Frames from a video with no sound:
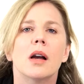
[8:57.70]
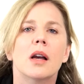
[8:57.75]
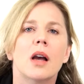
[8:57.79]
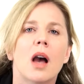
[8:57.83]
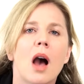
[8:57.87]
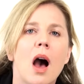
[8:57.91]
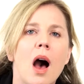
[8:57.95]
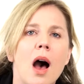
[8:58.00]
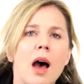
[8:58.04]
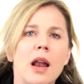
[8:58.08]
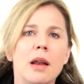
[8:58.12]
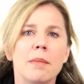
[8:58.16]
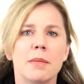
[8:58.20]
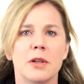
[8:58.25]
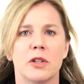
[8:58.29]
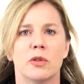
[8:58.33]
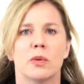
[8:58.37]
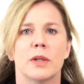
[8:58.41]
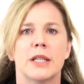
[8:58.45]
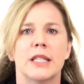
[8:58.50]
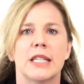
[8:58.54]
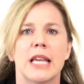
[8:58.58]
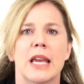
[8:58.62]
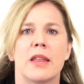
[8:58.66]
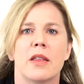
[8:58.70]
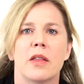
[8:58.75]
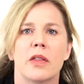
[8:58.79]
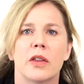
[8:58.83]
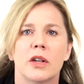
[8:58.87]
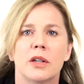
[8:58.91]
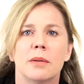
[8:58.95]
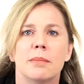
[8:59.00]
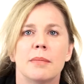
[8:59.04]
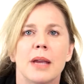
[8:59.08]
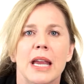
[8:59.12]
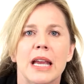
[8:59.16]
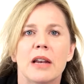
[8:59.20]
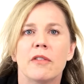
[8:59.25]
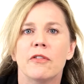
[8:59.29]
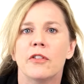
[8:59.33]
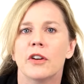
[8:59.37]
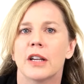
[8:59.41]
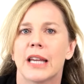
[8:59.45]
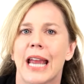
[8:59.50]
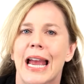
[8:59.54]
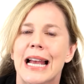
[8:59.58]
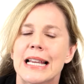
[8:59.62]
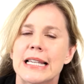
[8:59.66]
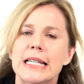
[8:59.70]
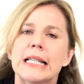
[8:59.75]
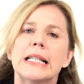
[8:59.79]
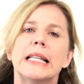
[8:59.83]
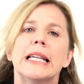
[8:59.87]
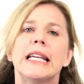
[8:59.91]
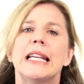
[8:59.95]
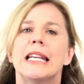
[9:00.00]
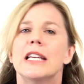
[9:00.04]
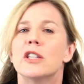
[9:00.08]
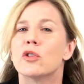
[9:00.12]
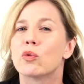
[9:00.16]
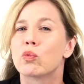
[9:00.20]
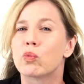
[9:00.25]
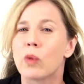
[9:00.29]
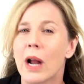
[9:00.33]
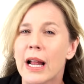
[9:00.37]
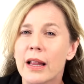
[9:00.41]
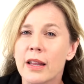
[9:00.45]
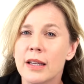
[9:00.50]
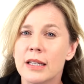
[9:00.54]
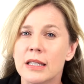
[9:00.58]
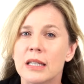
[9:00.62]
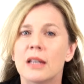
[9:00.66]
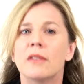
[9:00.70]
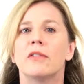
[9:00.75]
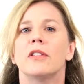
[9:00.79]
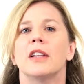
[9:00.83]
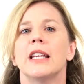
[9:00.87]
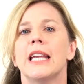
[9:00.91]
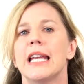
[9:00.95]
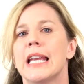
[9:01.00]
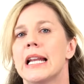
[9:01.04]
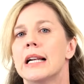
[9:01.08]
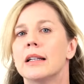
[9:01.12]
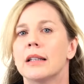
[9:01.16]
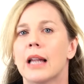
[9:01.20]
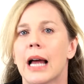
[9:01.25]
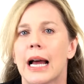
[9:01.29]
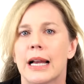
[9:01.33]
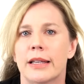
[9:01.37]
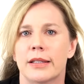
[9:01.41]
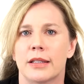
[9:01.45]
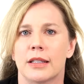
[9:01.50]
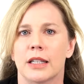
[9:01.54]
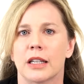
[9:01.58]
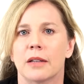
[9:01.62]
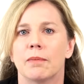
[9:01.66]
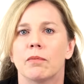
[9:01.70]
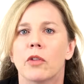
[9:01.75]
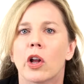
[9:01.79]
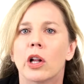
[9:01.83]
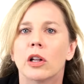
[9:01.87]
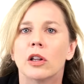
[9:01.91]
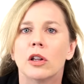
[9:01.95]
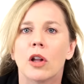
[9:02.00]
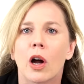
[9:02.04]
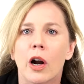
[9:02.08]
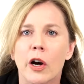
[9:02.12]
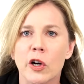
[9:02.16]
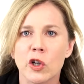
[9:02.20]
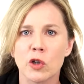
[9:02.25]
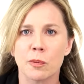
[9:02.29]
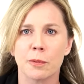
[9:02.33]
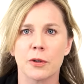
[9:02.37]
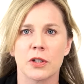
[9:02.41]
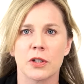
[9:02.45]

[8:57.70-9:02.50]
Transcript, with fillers: Economists would say that the demand for gasoline is relatively inelastic. A large